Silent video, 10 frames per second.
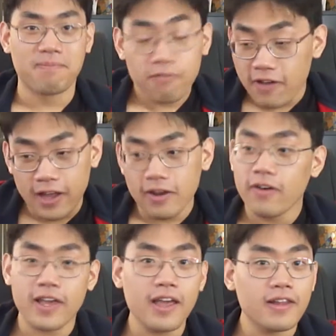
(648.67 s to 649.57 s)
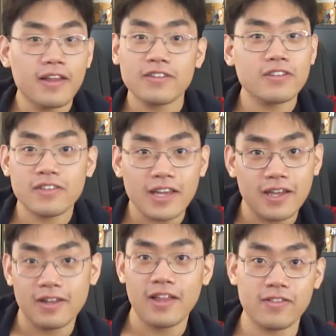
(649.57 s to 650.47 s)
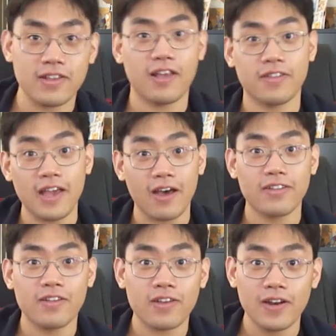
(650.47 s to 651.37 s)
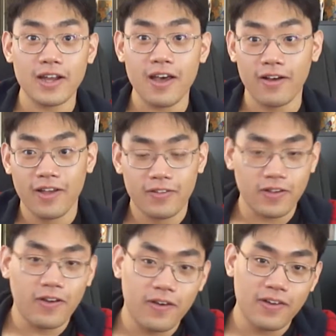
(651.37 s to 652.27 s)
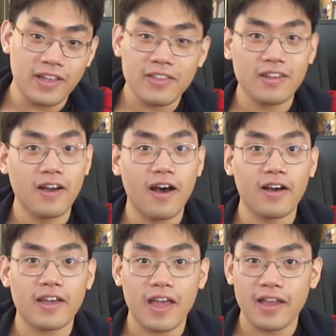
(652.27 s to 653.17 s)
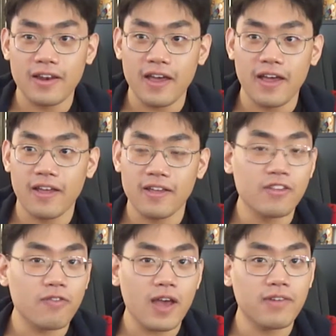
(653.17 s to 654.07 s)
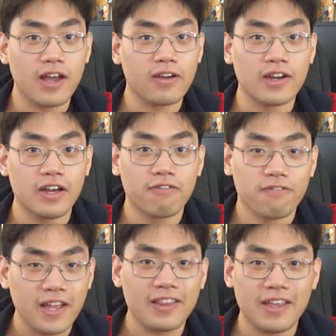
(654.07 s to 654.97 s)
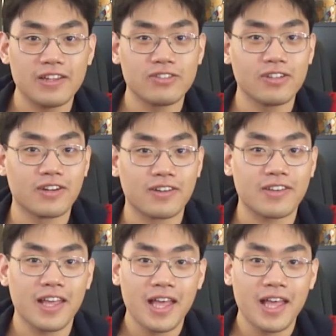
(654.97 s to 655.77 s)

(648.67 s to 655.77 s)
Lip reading: Fine, okay, let's just see it. Let's see how this is going to go. So Ethan Hawke and his family are going to fight the intruders.